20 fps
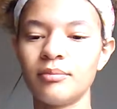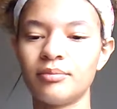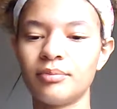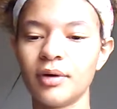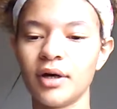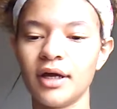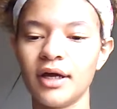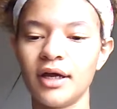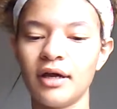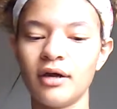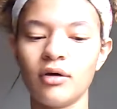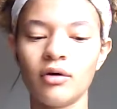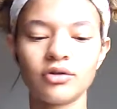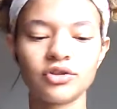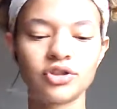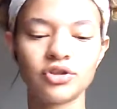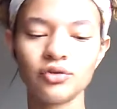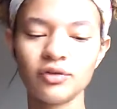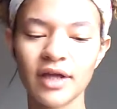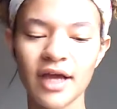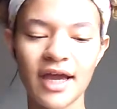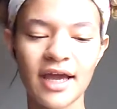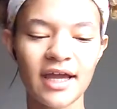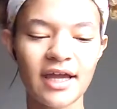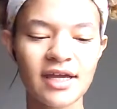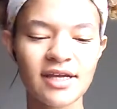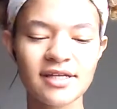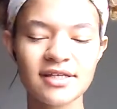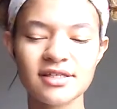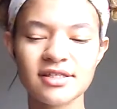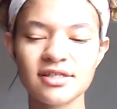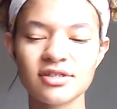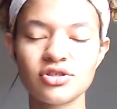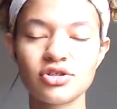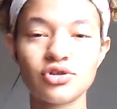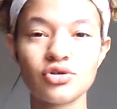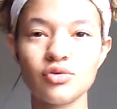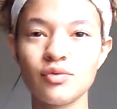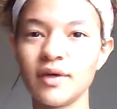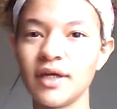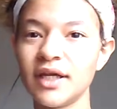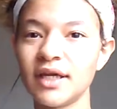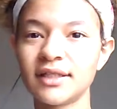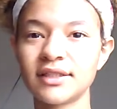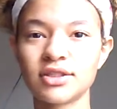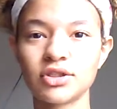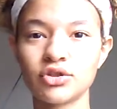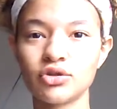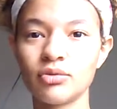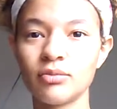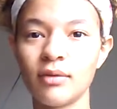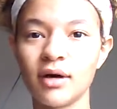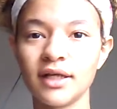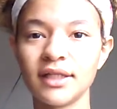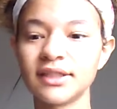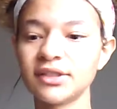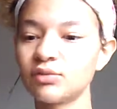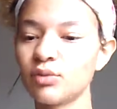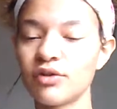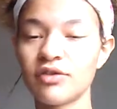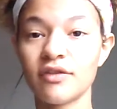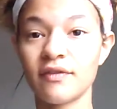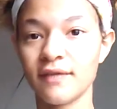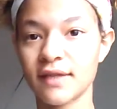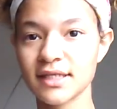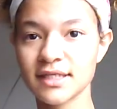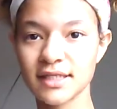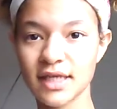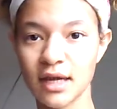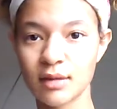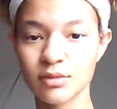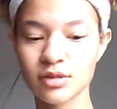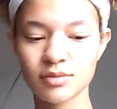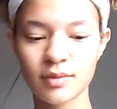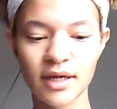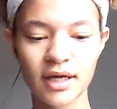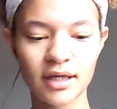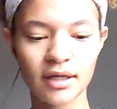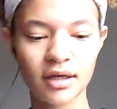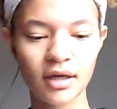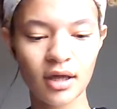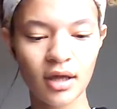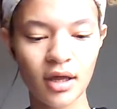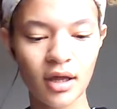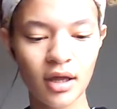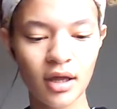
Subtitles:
But 2 days, 2 weeks, 2 months within this time span.